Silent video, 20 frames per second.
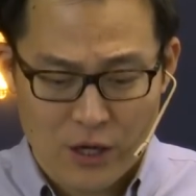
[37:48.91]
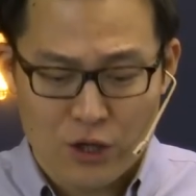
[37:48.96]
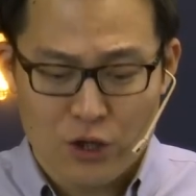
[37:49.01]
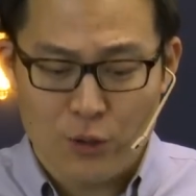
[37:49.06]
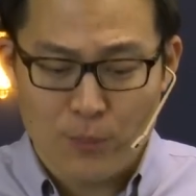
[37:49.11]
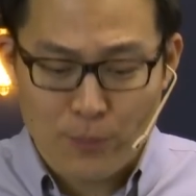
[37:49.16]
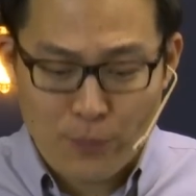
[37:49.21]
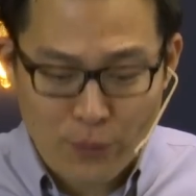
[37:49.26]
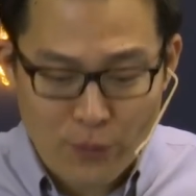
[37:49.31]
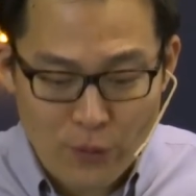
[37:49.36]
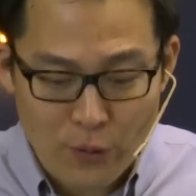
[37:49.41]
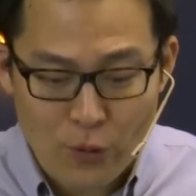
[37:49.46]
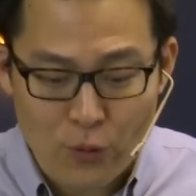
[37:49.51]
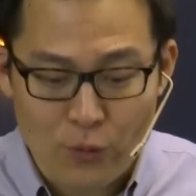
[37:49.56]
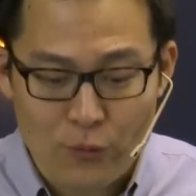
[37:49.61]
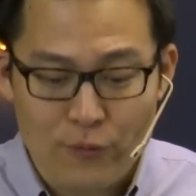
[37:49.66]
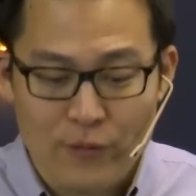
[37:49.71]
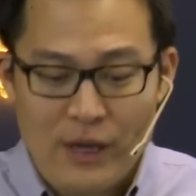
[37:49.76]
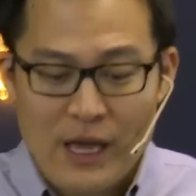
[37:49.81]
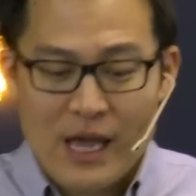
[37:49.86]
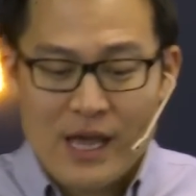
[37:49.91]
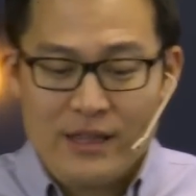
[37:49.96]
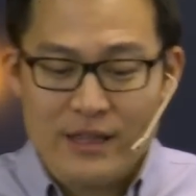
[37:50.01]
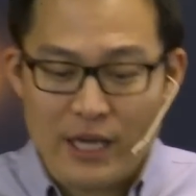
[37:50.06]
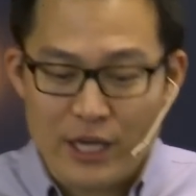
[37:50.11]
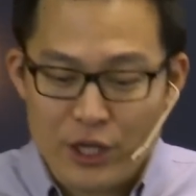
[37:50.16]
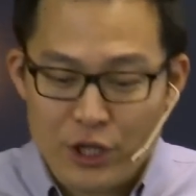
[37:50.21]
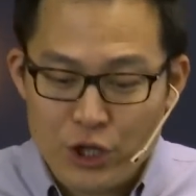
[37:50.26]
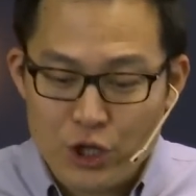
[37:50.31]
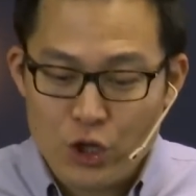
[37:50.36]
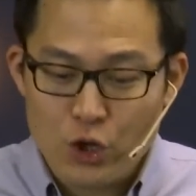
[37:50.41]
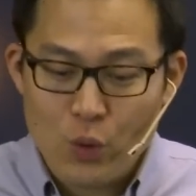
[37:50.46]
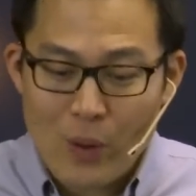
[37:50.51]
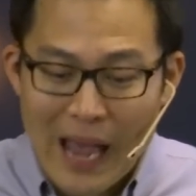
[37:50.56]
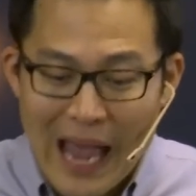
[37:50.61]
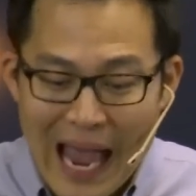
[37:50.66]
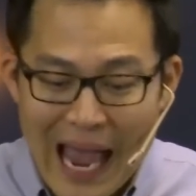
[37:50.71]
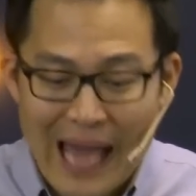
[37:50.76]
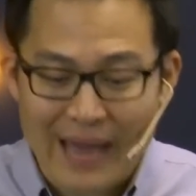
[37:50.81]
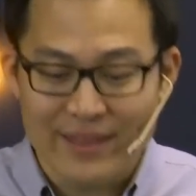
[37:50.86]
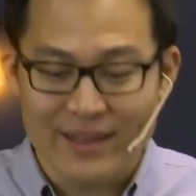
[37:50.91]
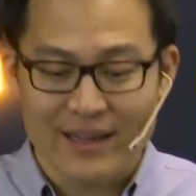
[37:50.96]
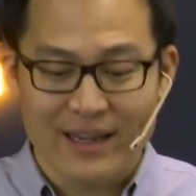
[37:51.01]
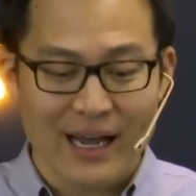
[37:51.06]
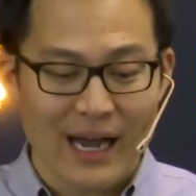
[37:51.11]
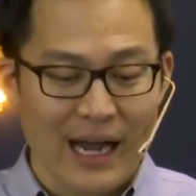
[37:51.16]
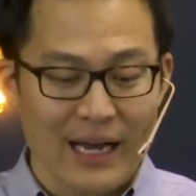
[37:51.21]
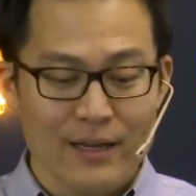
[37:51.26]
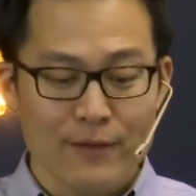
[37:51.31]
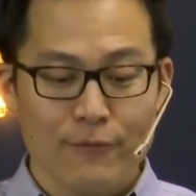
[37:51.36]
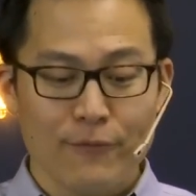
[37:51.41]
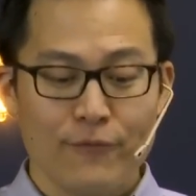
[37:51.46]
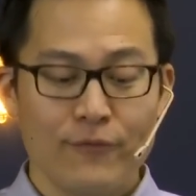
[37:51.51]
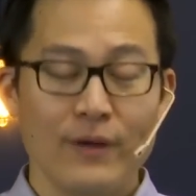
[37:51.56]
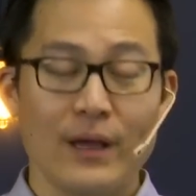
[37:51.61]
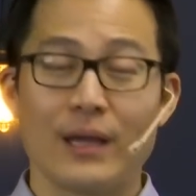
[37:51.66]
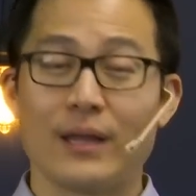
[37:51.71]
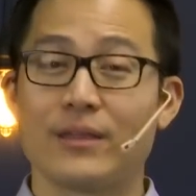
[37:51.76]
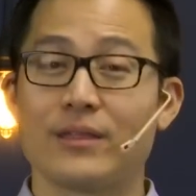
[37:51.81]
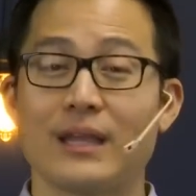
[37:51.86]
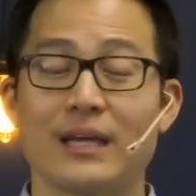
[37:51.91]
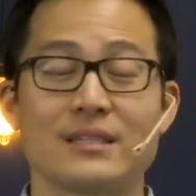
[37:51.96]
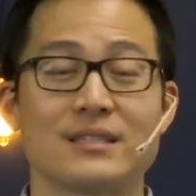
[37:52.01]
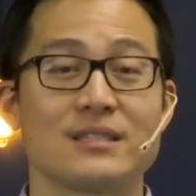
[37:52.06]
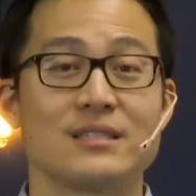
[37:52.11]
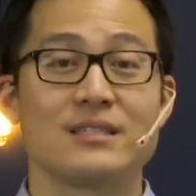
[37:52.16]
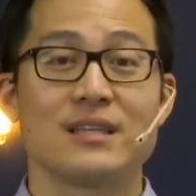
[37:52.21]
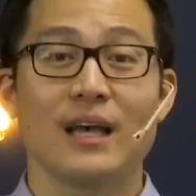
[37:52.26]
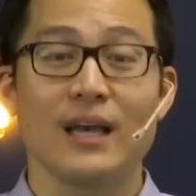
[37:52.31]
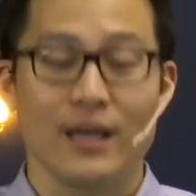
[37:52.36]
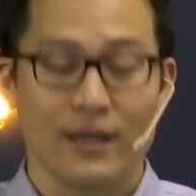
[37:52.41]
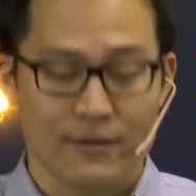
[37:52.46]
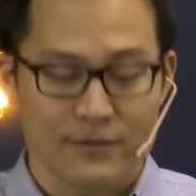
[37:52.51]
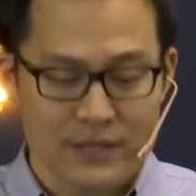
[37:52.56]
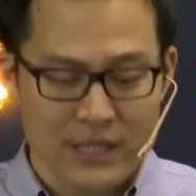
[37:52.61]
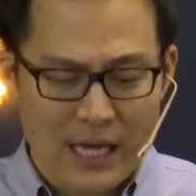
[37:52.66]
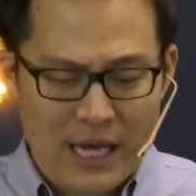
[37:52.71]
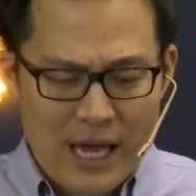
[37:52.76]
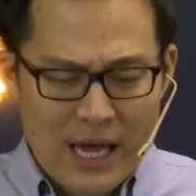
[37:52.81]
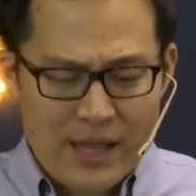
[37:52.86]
to prove that you had the kind of faith that saves,